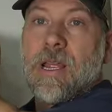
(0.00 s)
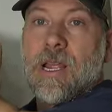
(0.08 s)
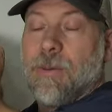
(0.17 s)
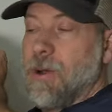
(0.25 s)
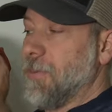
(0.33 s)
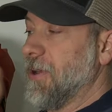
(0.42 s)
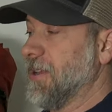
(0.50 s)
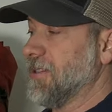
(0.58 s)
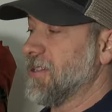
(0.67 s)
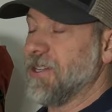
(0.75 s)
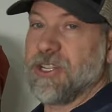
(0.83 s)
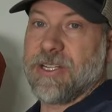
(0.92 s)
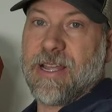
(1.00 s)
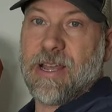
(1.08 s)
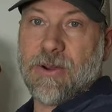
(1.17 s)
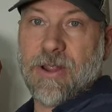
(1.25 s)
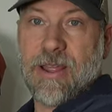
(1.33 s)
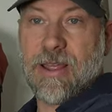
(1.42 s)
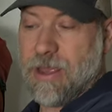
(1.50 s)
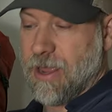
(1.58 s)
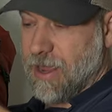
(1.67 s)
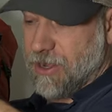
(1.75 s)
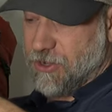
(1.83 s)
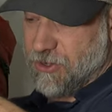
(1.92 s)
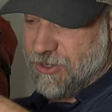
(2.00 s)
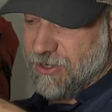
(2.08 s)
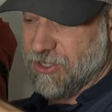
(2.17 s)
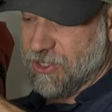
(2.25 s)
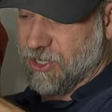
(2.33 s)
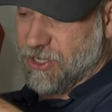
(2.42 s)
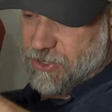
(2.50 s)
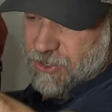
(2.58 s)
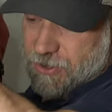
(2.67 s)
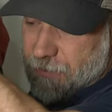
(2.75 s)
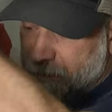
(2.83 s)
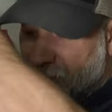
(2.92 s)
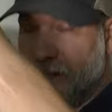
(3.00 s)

come up and cinch it down, and you're secured.